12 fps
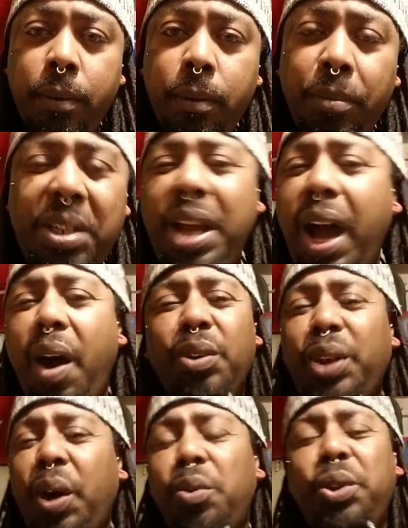But no,
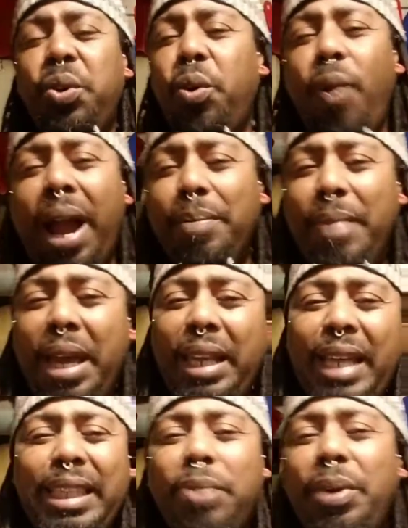don't do the white man
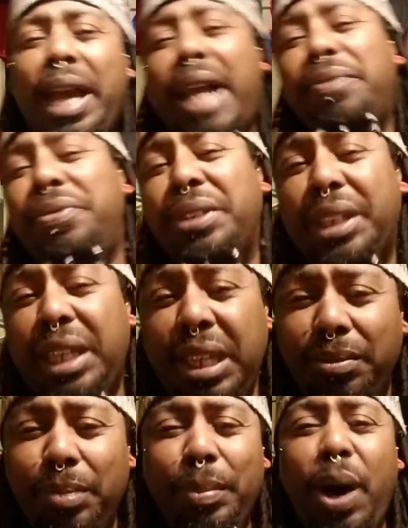like that. We gotta
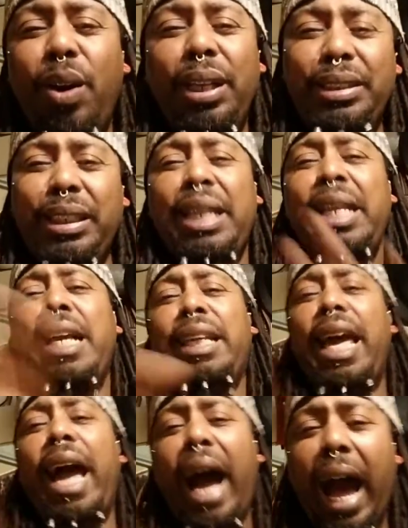forgive him, all that shit.
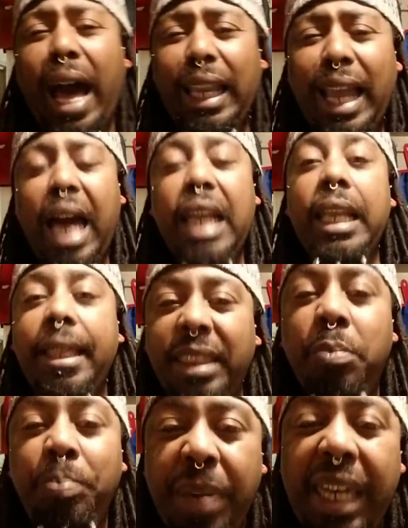Let Allah, let the
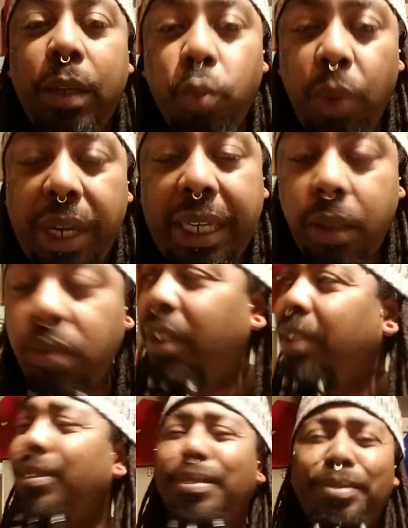big wheel.
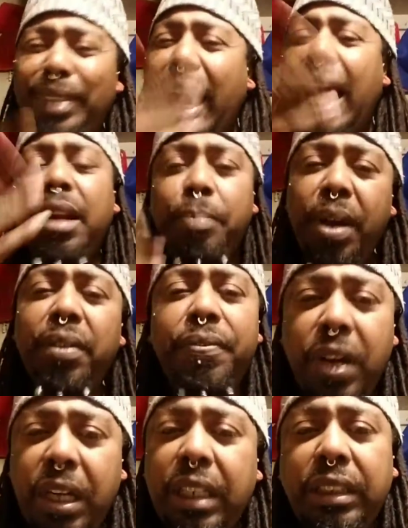Not a
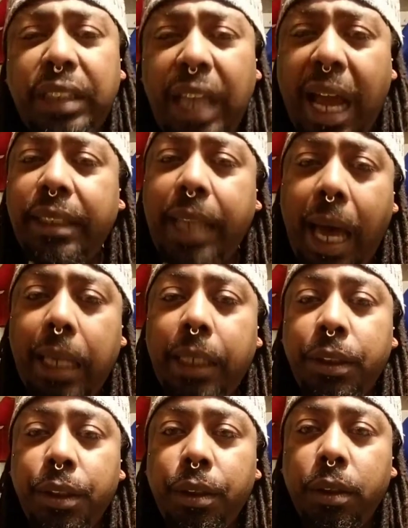motherfucker, a
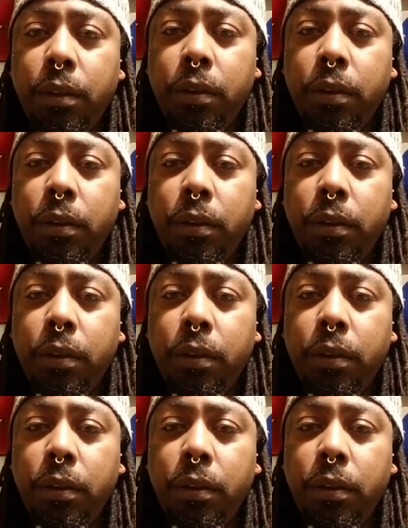Scientologist.